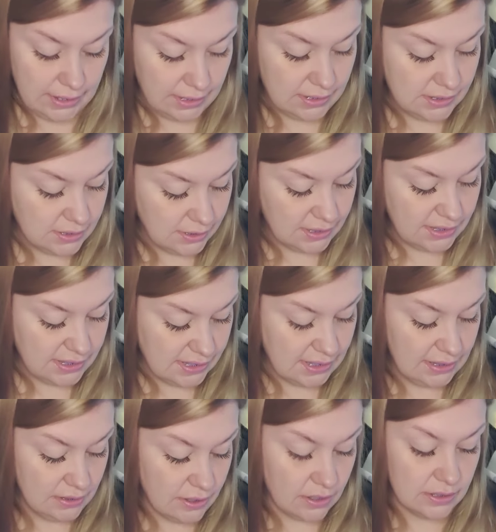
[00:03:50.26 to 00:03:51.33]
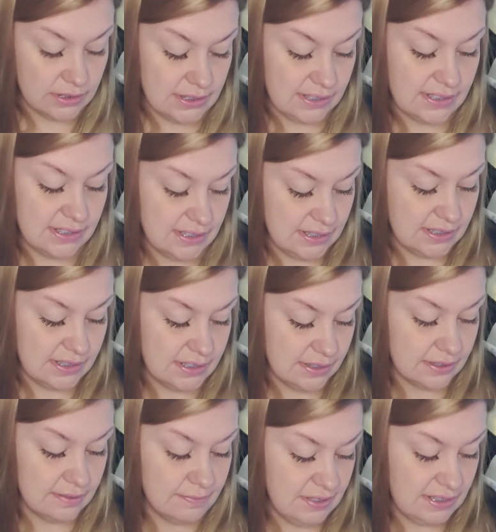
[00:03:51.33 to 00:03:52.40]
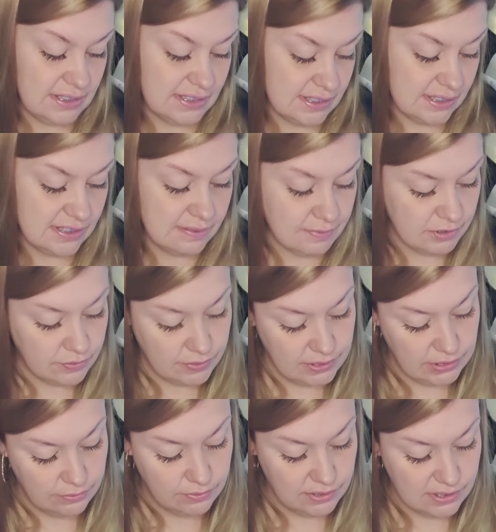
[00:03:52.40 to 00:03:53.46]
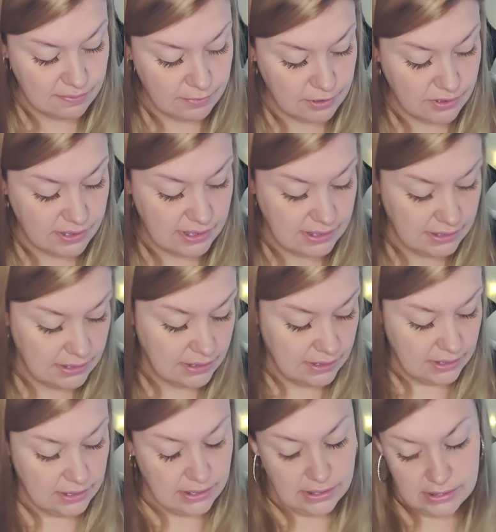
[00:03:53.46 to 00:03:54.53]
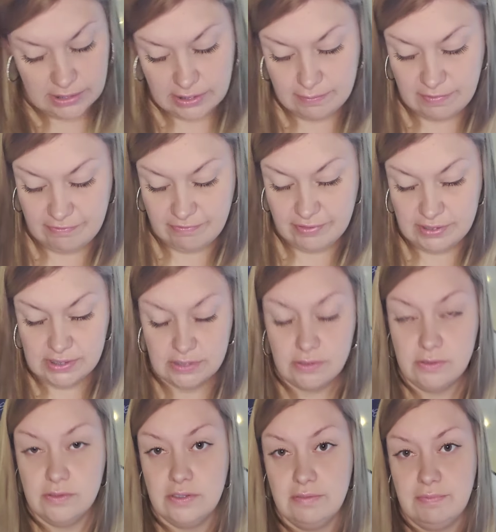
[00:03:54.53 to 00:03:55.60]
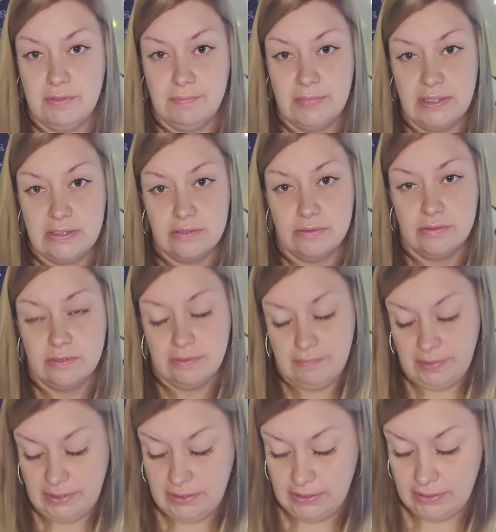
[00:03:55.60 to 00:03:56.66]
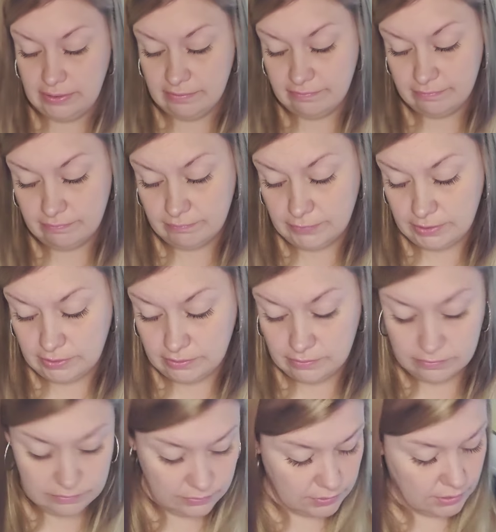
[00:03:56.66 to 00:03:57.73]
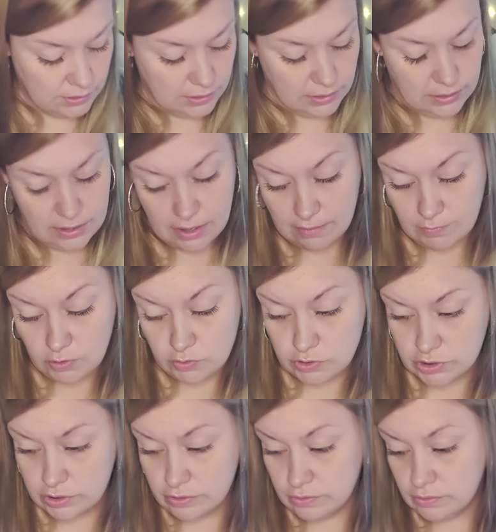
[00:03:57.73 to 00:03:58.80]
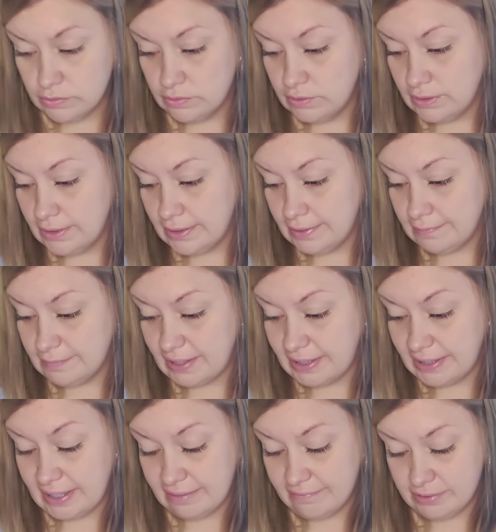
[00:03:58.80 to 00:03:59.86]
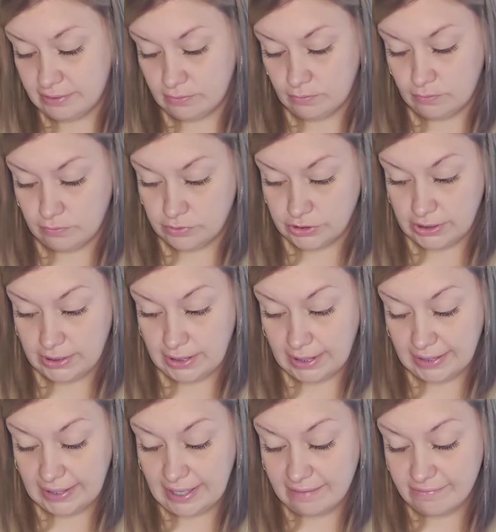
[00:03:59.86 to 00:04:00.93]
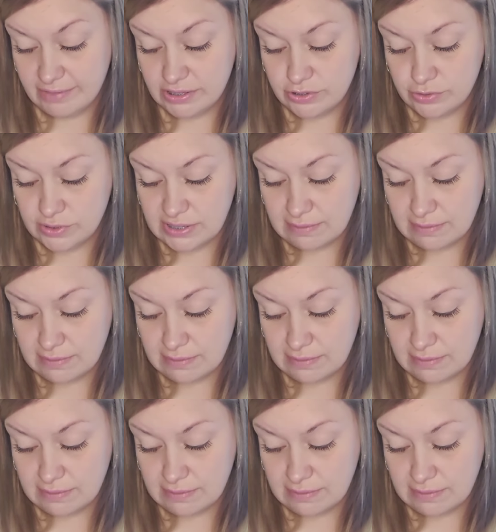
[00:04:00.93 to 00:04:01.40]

Okay, so let's see. Long distance. There could be distance between you and this person. Could be physical, could be mental, could be, you know, emotional. Um, I gave it, oh shit, I gave into